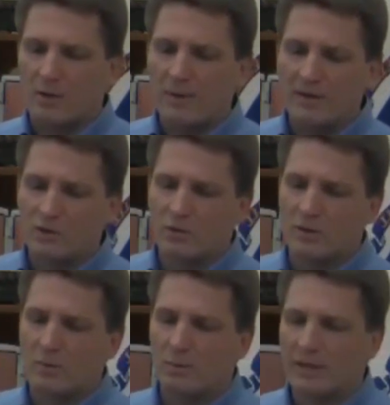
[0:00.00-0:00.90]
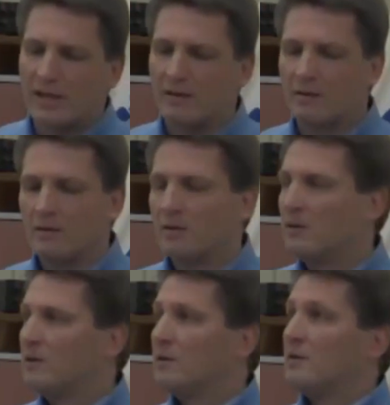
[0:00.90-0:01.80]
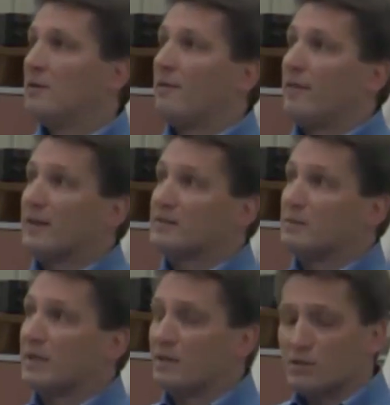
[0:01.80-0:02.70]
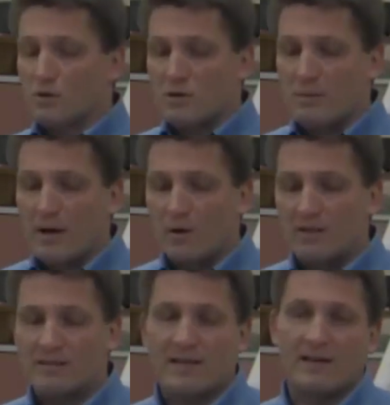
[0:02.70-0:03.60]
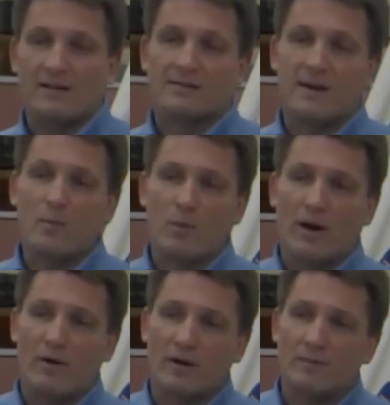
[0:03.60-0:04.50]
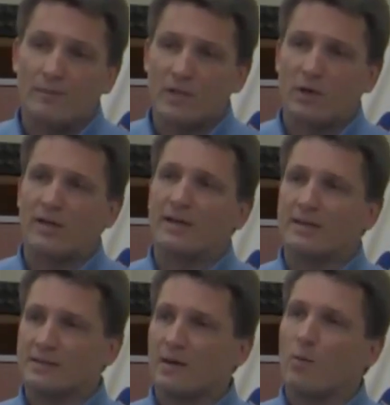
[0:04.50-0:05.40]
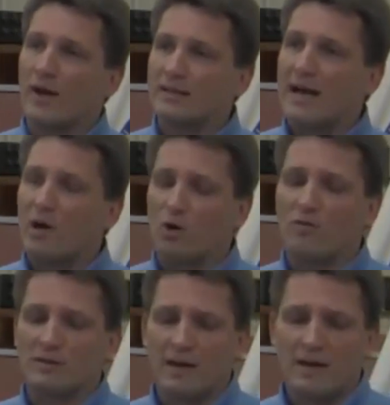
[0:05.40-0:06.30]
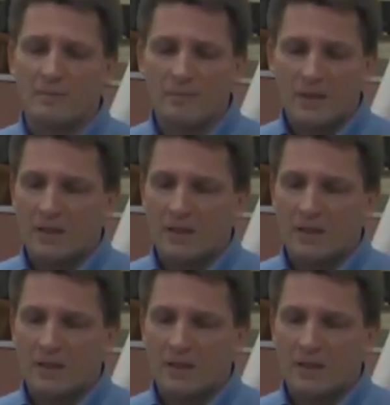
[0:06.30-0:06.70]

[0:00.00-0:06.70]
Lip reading: about a major treatment plant. Things to be concerned about, it is temporary. You know, it is going to break down over time.